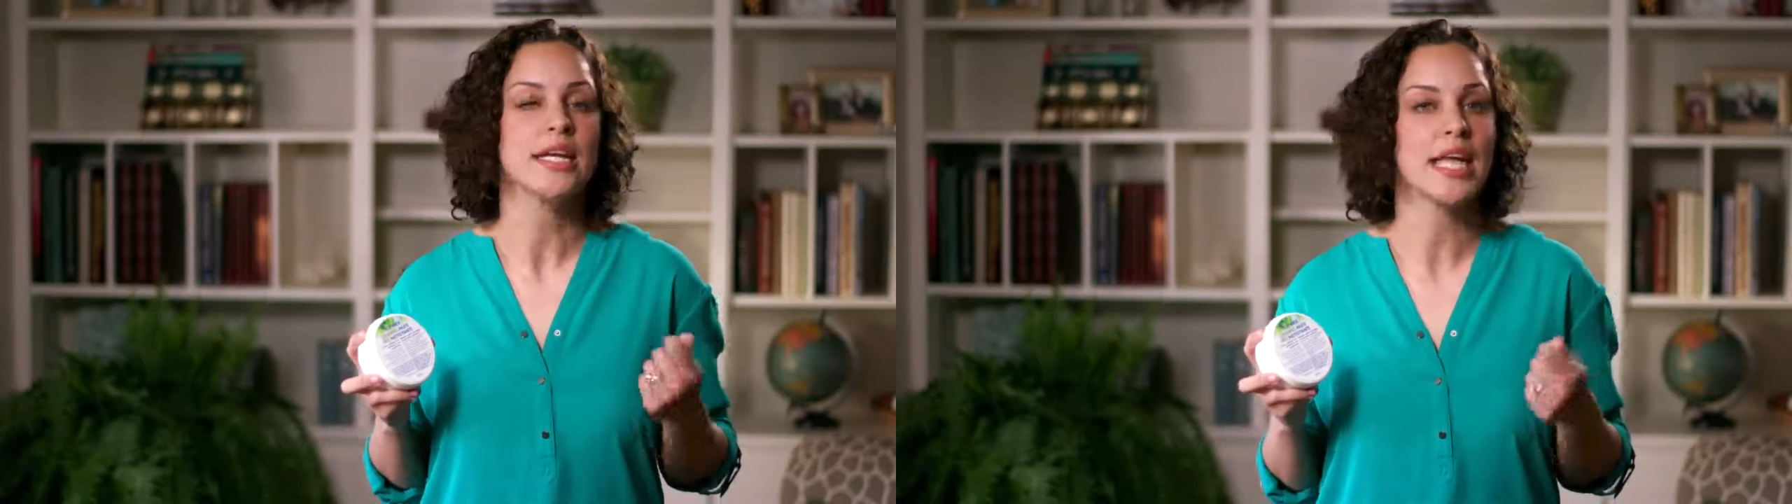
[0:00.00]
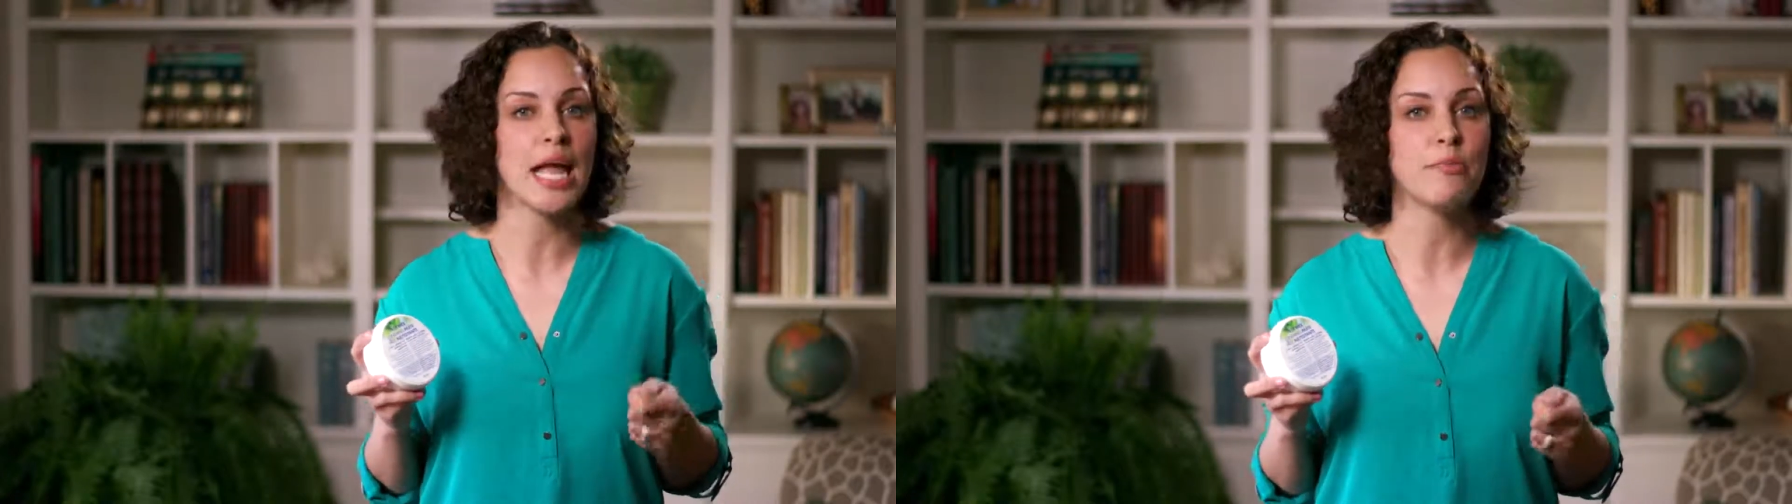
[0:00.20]

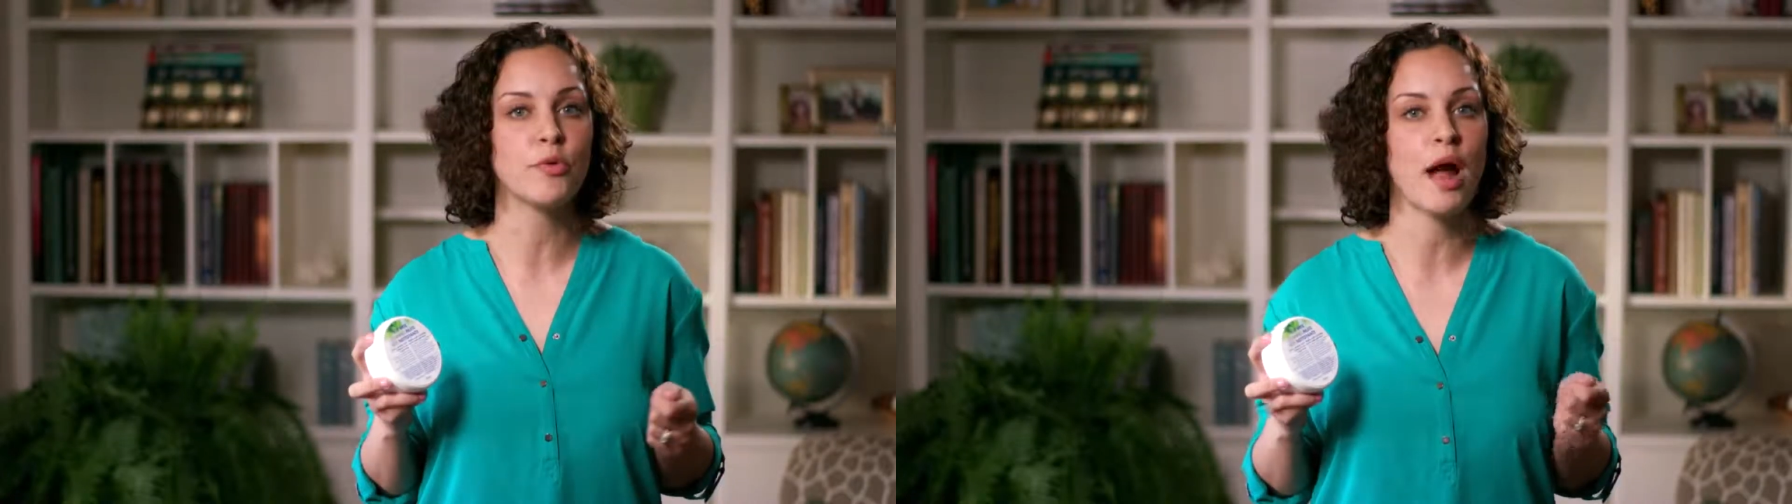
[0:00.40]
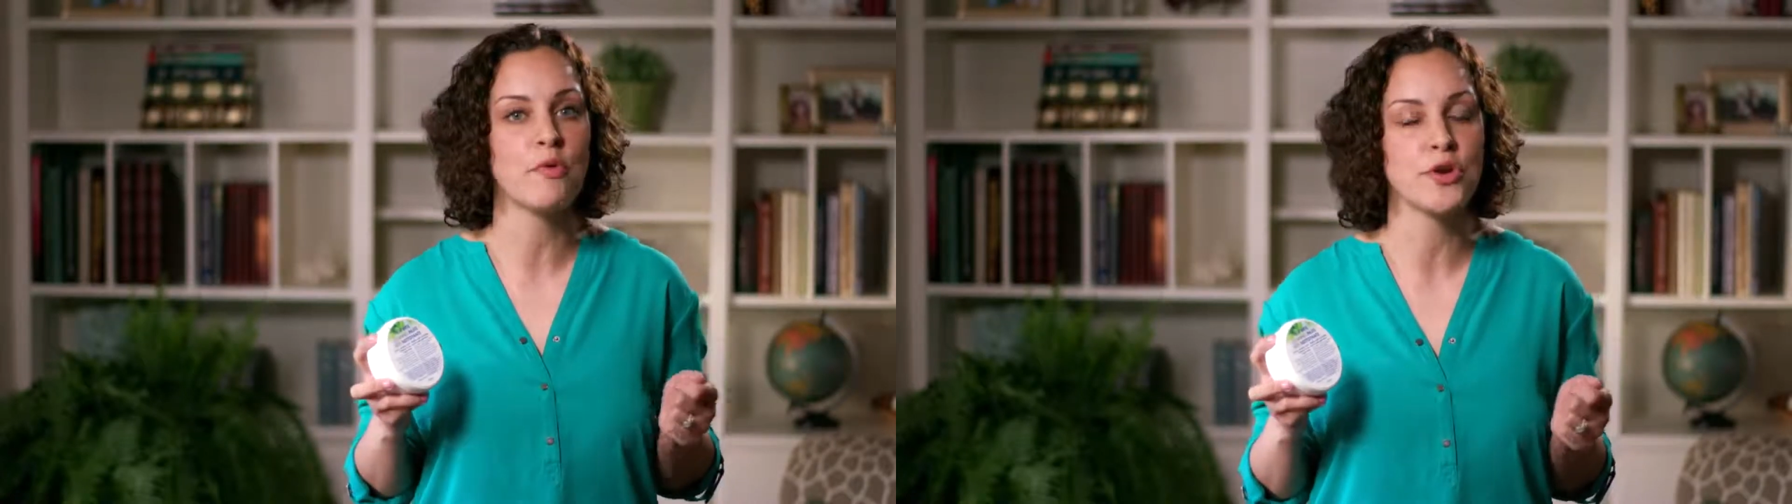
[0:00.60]
cape
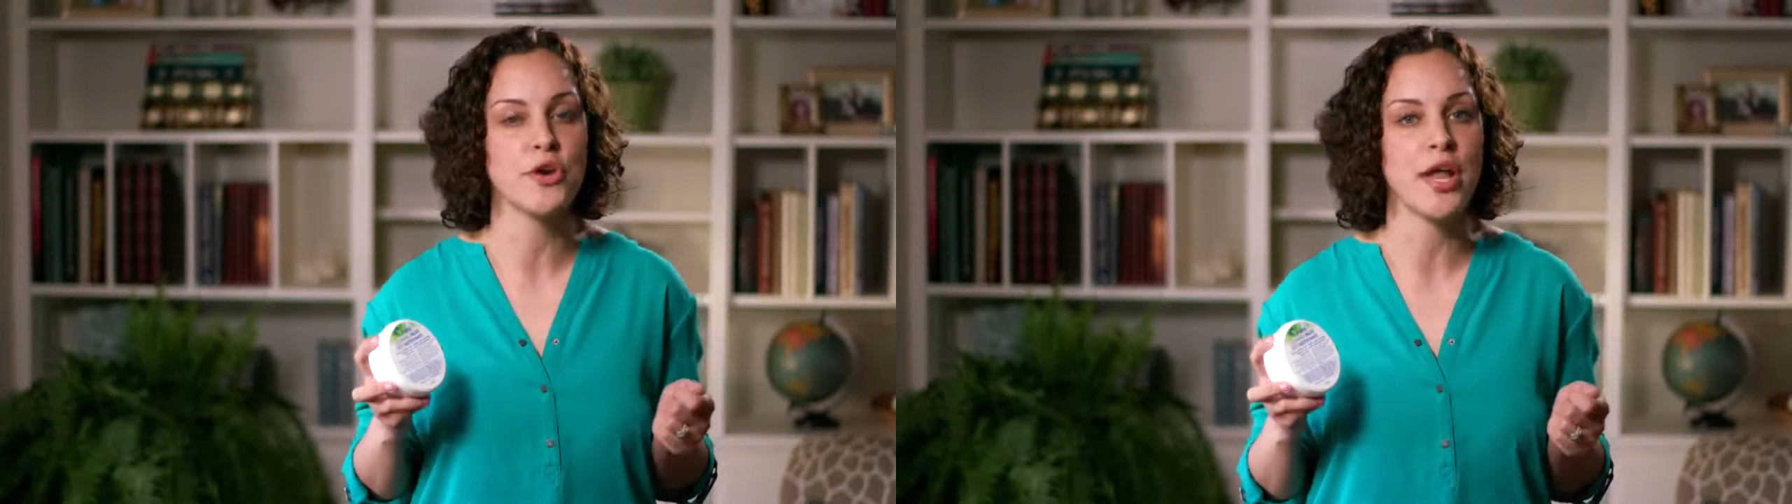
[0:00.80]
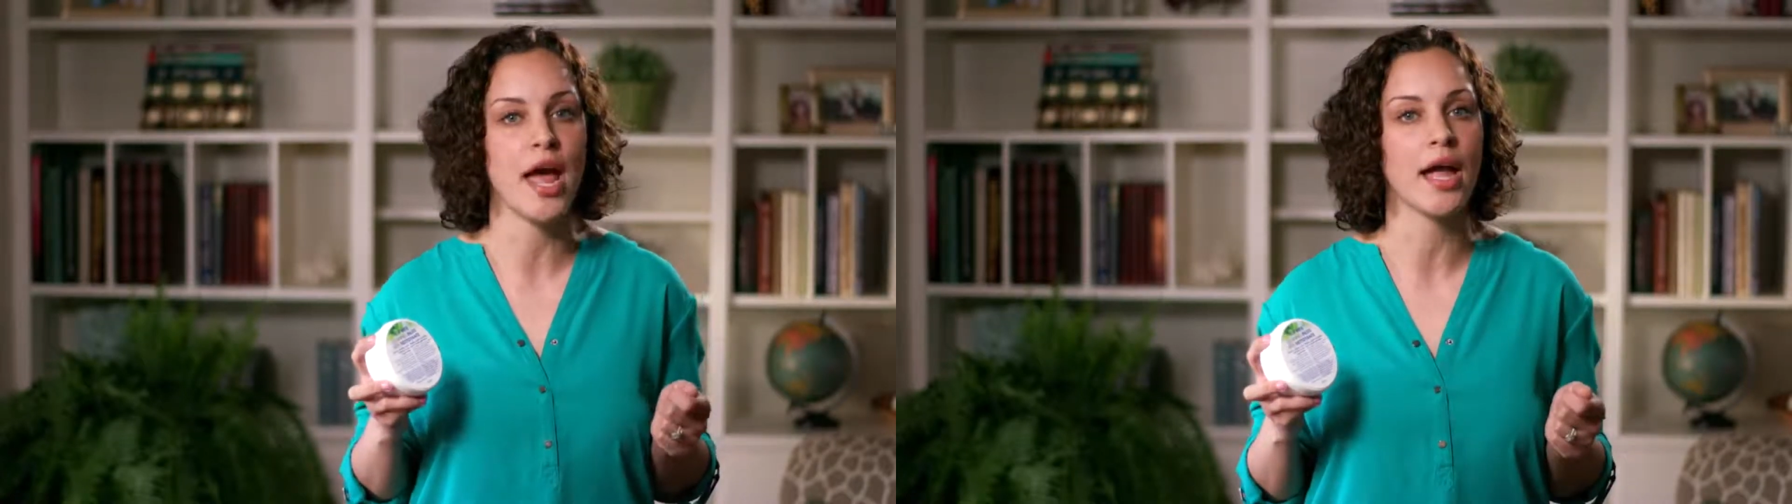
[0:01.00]
around
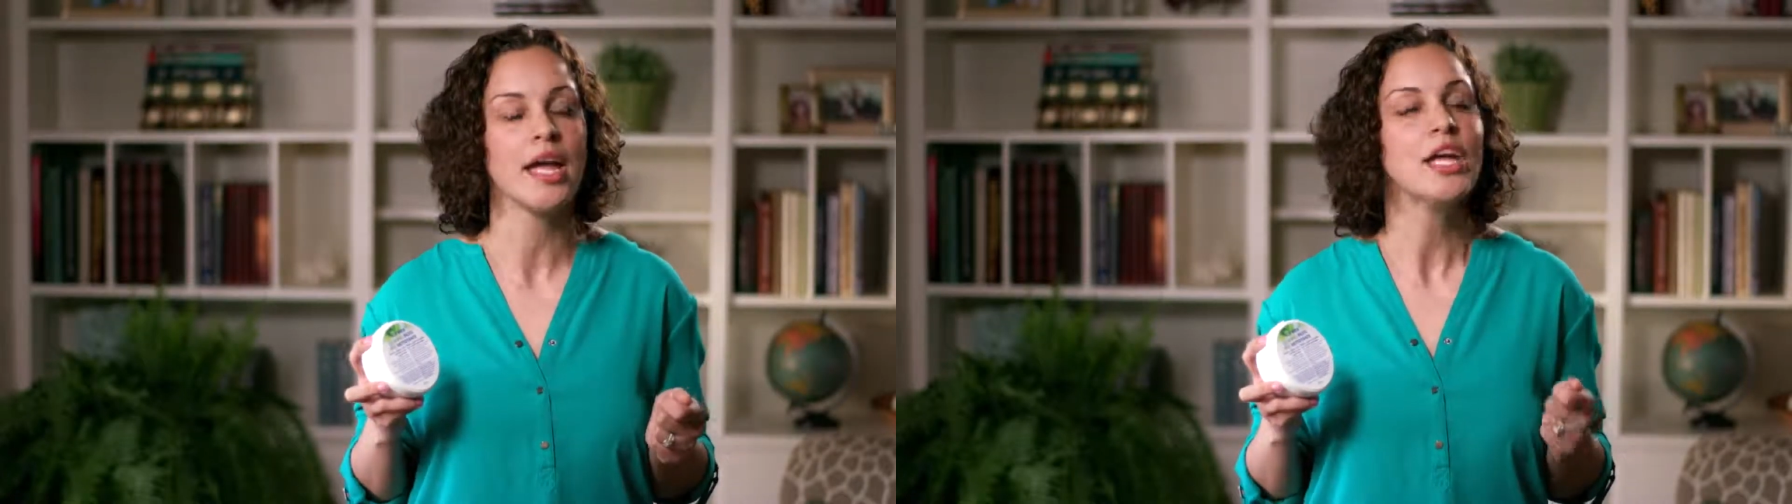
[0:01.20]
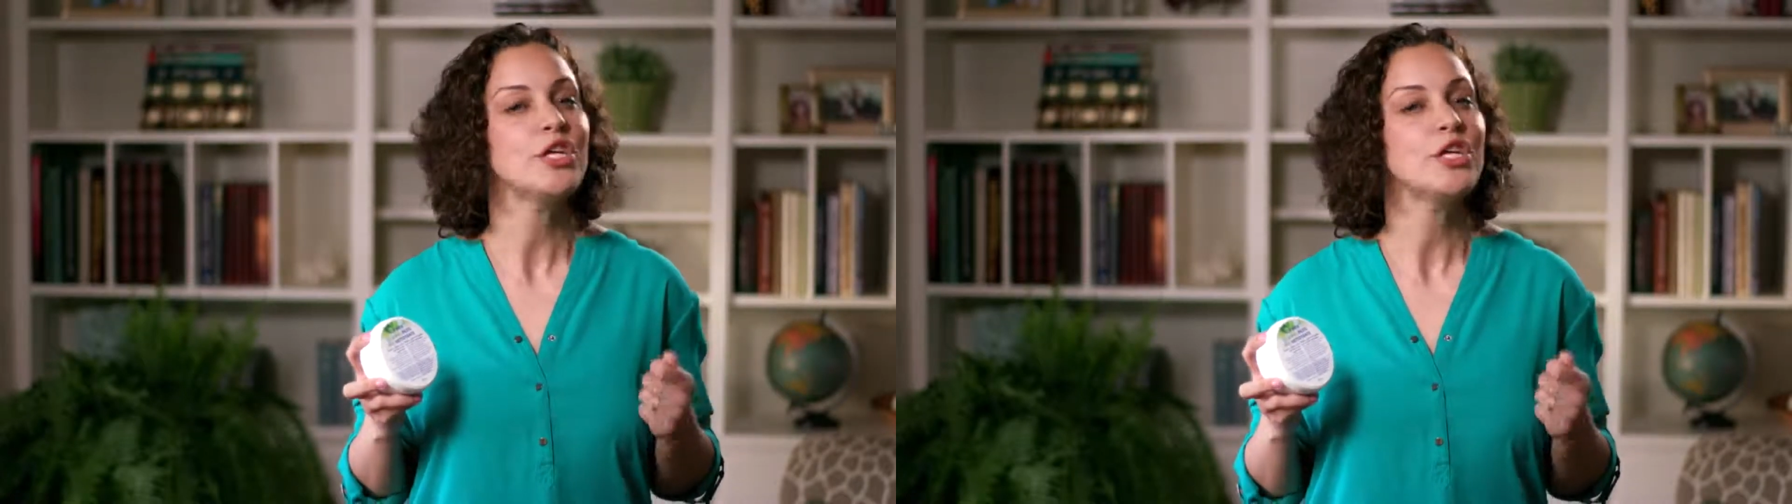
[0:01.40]
her neck,